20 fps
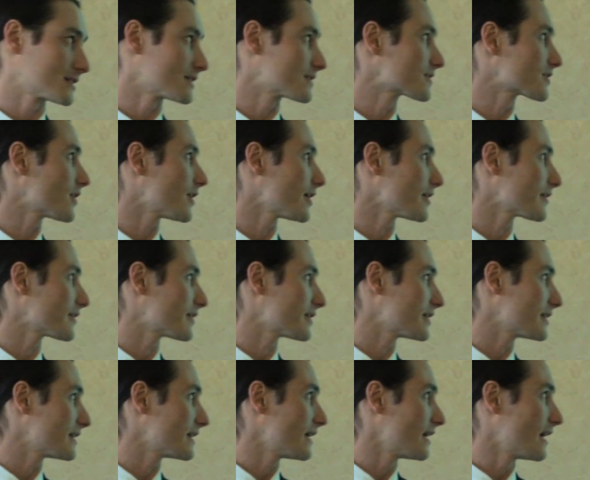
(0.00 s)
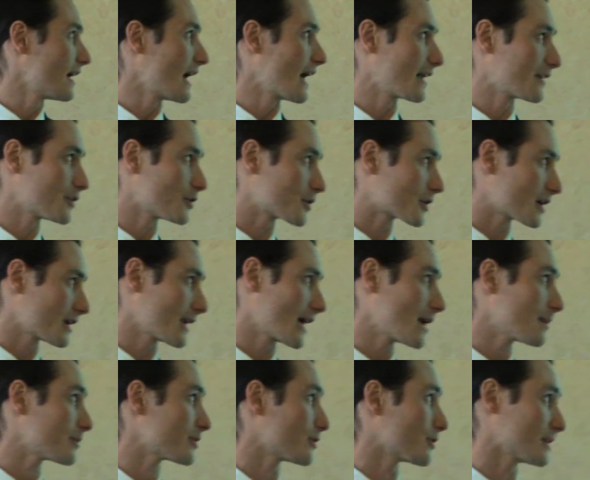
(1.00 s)
It's called the
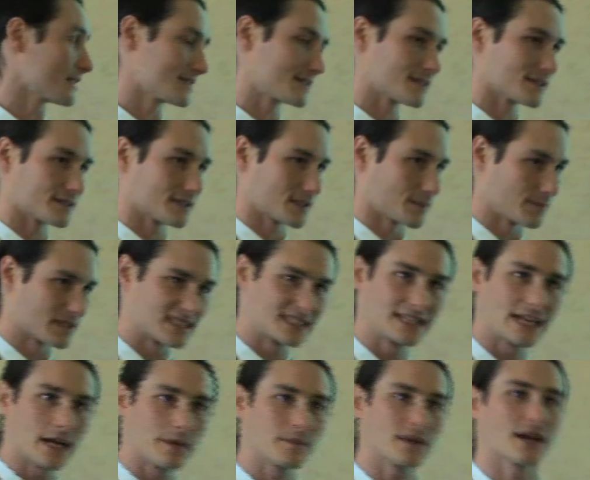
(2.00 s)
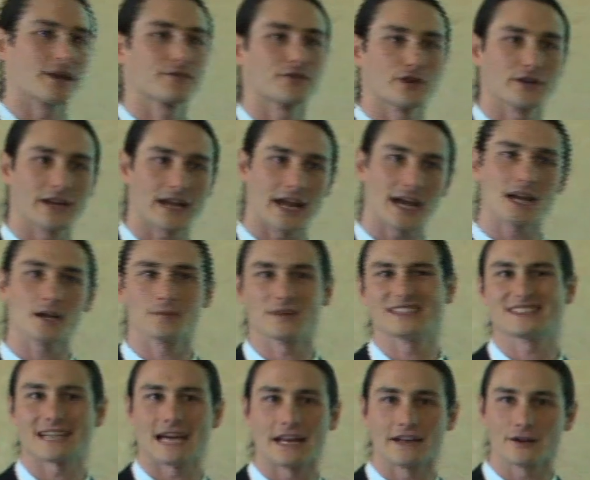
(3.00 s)
endocannabinoid system. It's named after
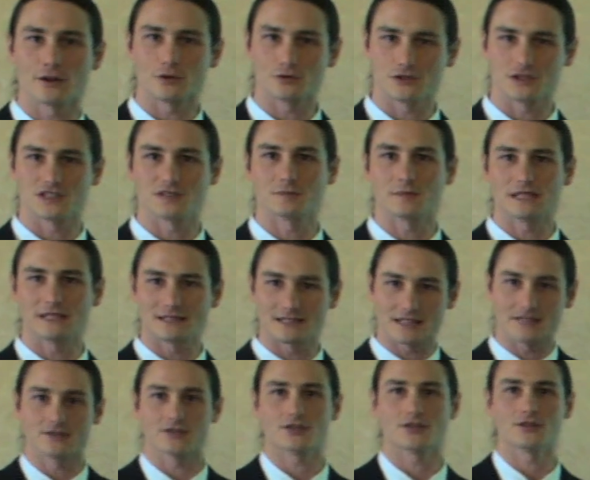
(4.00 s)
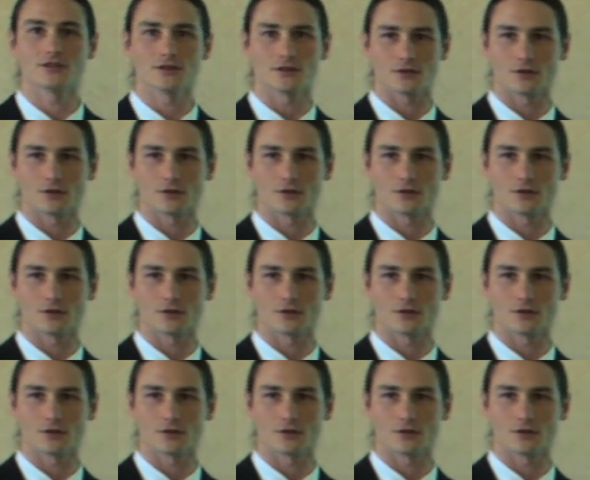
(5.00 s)
cannabis. Endo just means internal,